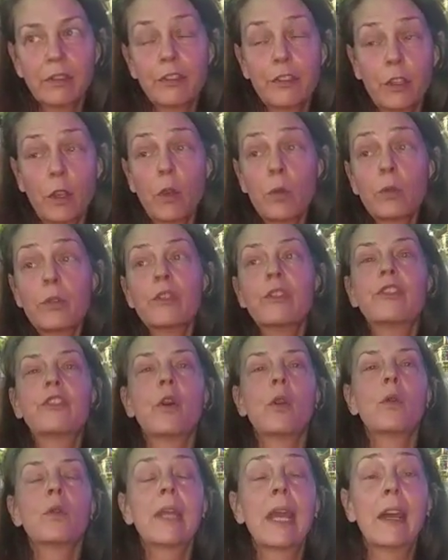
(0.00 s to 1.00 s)

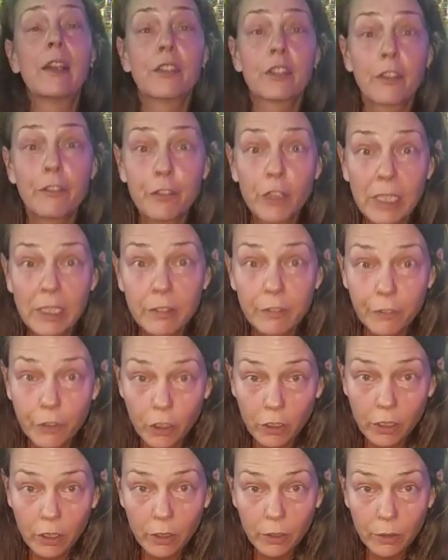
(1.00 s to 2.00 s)
Don't ask a frickin'
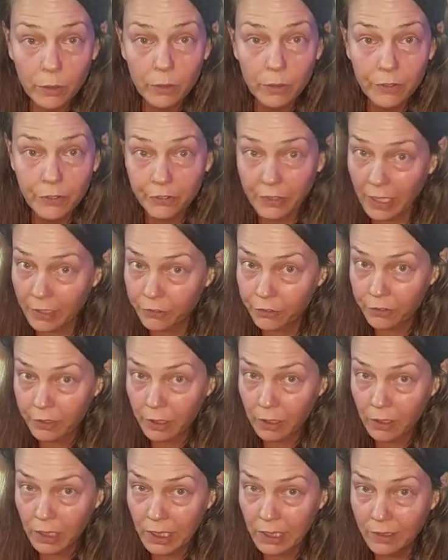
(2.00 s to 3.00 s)
Virgo,
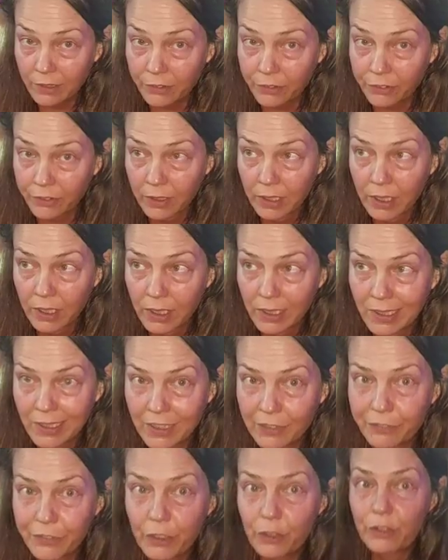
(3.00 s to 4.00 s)
Sagittarius,
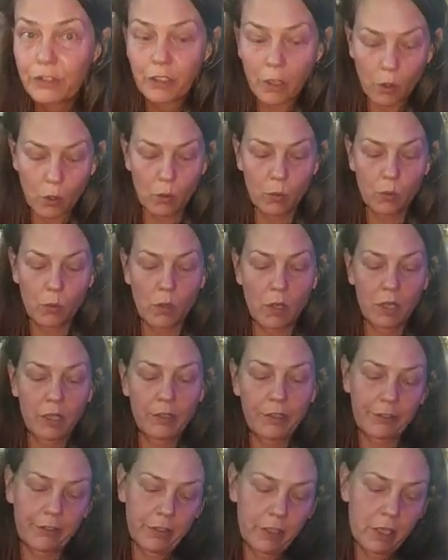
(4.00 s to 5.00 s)
if you don't
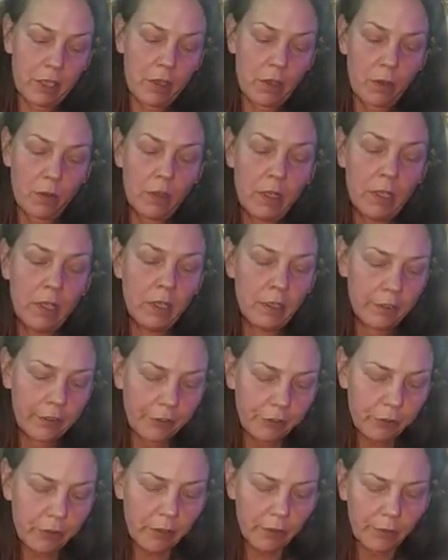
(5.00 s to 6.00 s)
want to know the
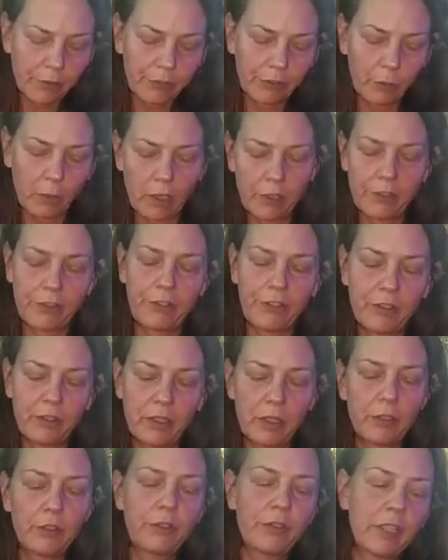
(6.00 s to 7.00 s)
truth. So I'll just do
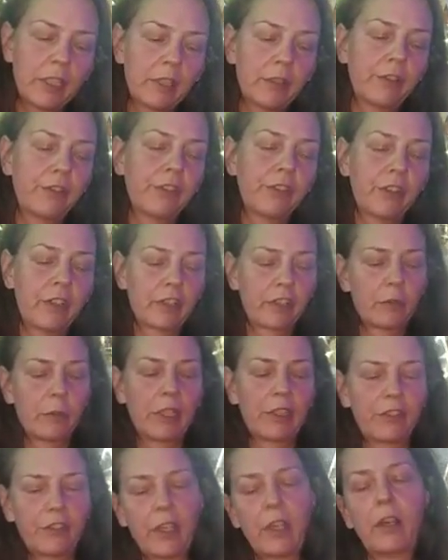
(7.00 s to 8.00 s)
these videos and talk to
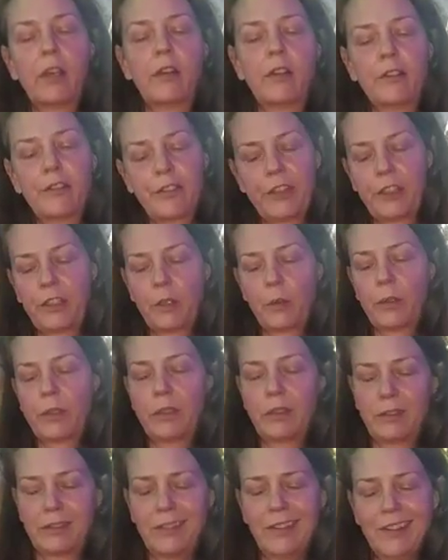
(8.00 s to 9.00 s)
myself, and no
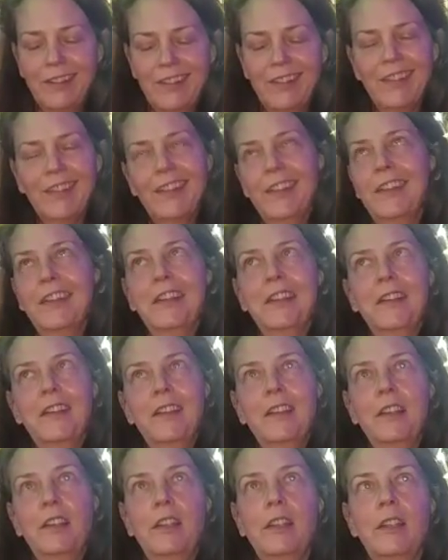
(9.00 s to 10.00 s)
one,
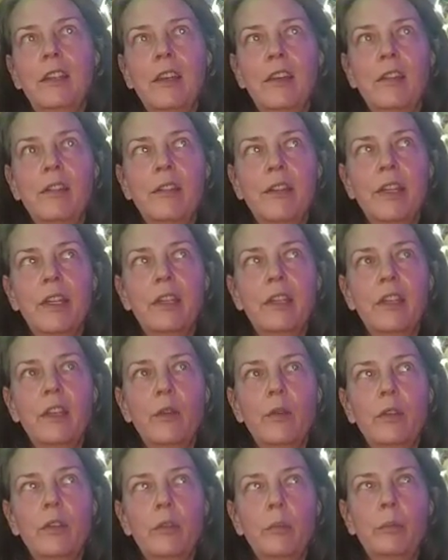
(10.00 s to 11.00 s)
you know, then no
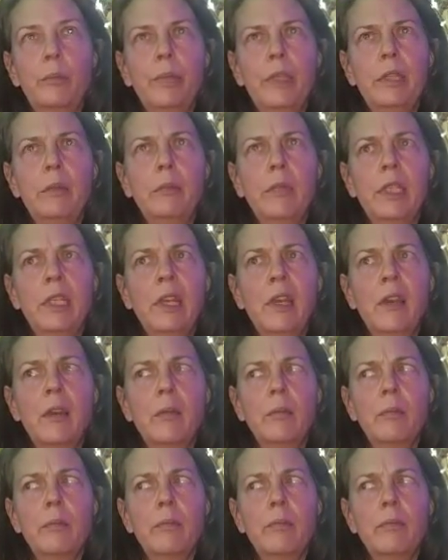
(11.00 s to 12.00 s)
one will beat me
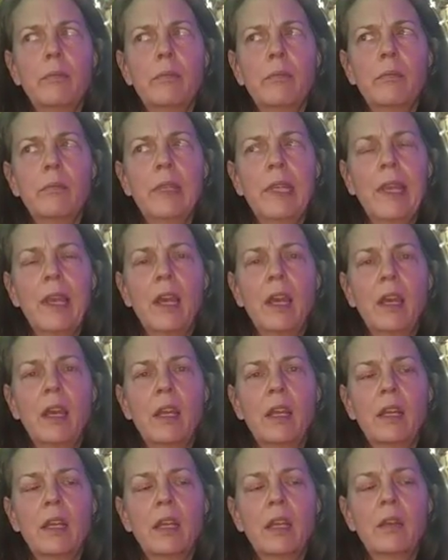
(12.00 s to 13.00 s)
up. Yeah,
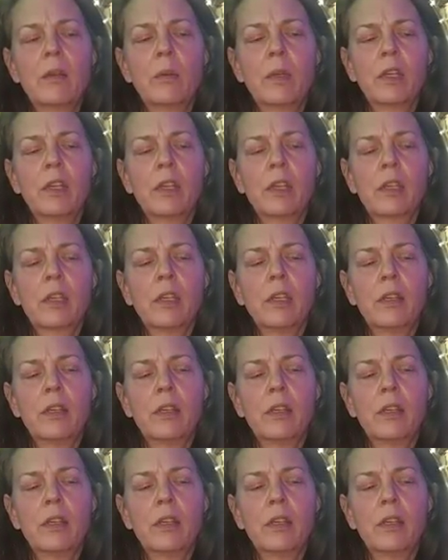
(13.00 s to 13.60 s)
that'll work.